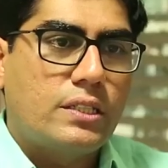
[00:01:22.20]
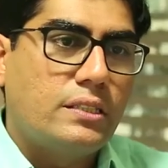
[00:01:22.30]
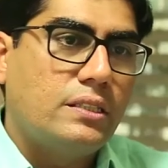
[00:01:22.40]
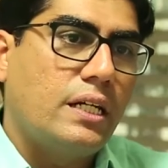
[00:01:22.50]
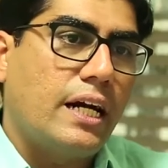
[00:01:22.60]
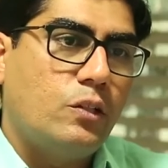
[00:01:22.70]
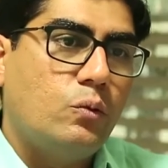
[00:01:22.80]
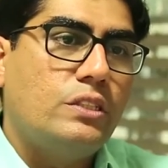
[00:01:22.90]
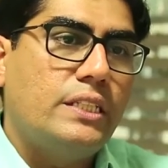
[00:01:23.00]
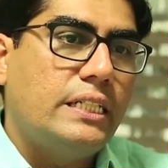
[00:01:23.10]
is concerned I
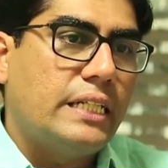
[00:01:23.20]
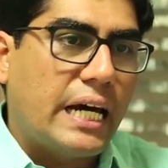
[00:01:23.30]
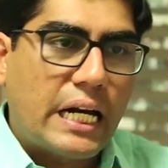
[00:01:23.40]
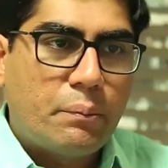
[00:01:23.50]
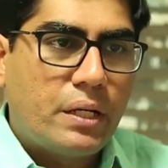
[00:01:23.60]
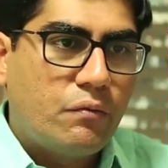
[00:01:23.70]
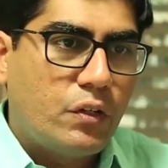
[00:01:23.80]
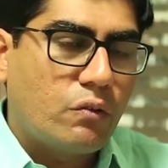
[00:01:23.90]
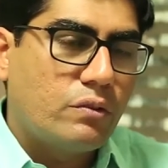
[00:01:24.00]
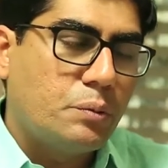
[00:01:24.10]
don't see a direct
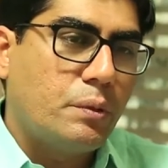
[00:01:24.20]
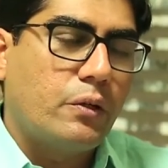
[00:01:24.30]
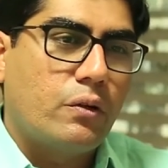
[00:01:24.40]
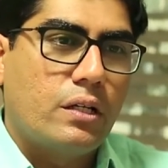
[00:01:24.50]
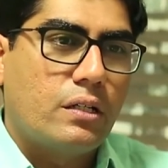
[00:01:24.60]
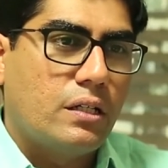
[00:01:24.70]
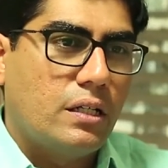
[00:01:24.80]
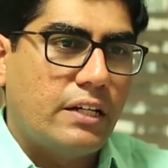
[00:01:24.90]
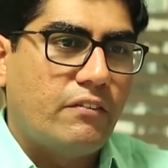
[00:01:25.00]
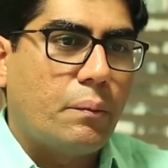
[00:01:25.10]
benefit of this particular
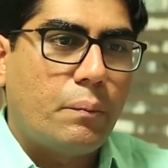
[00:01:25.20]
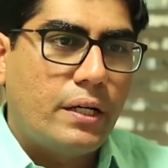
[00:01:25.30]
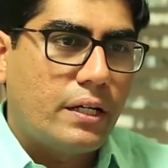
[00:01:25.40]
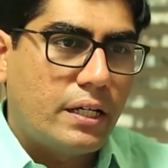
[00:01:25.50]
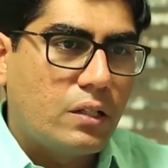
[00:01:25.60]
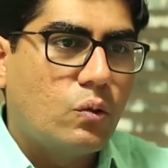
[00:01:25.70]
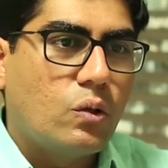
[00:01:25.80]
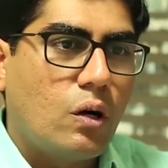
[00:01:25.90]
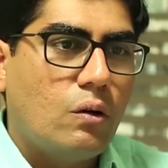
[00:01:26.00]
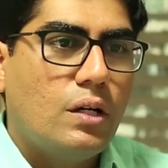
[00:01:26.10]
uh, development in
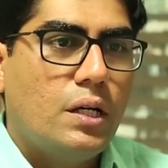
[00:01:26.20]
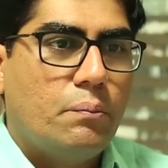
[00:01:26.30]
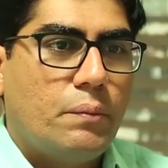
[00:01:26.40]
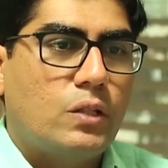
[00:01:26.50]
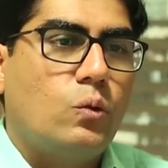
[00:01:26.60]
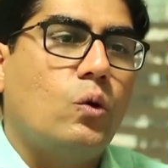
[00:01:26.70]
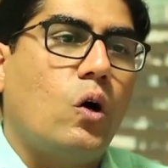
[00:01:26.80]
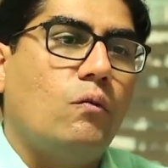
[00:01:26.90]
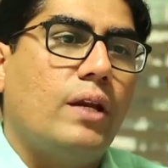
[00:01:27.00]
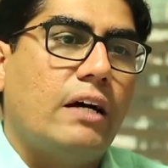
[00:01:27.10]
Gurgaon but
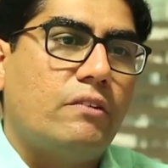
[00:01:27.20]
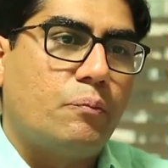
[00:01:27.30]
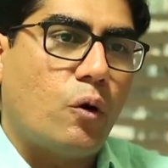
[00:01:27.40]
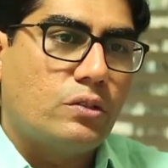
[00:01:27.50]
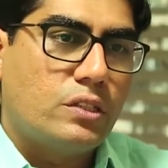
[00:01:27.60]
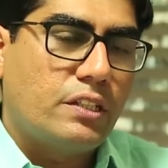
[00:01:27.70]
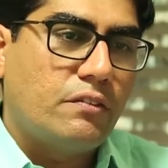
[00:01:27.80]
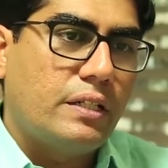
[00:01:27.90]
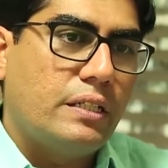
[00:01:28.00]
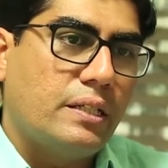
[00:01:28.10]
Gurgaon will have a
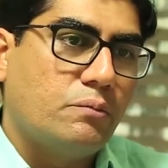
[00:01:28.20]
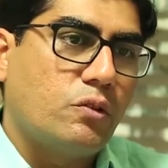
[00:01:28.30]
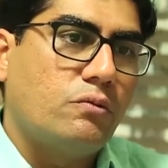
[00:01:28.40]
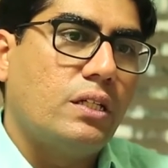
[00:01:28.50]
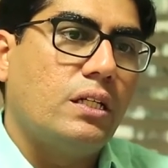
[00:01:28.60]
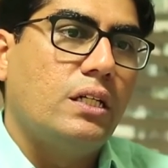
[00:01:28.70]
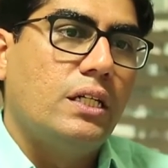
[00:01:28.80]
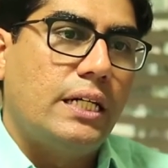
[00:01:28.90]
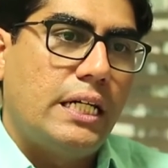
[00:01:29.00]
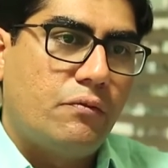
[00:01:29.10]
positive in terms of the
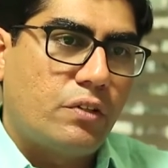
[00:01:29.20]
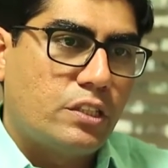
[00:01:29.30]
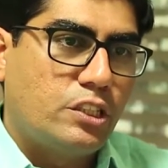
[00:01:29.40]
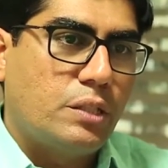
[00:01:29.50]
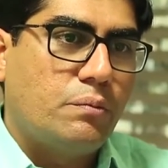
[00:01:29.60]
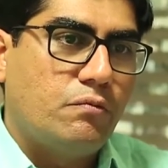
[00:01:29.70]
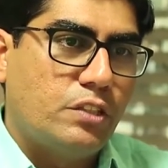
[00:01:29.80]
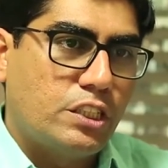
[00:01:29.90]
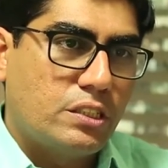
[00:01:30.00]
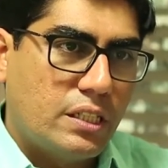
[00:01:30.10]
infrastructure
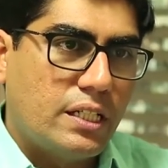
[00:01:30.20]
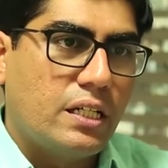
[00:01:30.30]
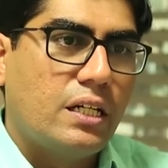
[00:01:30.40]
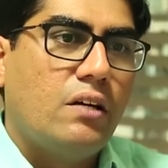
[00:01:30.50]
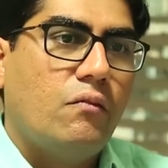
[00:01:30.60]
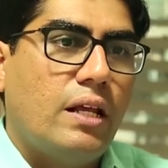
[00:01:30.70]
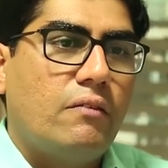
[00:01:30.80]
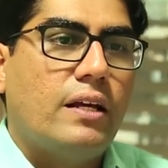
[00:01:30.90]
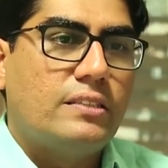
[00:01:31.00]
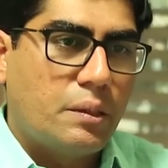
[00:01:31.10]
which is there will
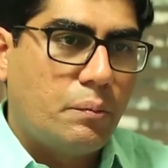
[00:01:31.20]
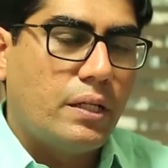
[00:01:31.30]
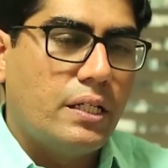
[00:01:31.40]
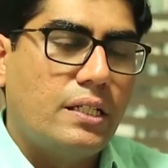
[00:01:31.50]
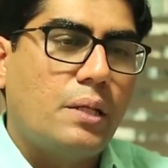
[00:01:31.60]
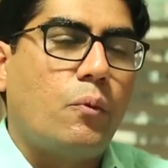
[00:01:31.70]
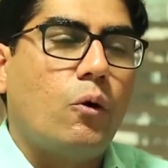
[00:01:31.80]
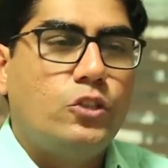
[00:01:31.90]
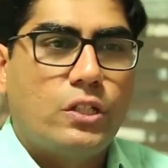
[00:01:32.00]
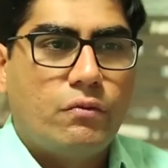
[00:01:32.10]
have lesser burden and the
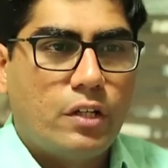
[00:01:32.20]
pollution